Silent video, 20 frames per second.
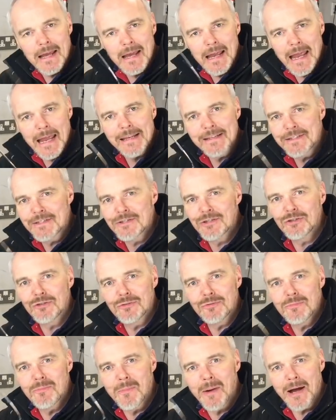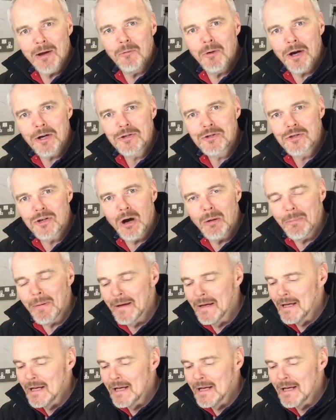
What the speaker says: into my workshop.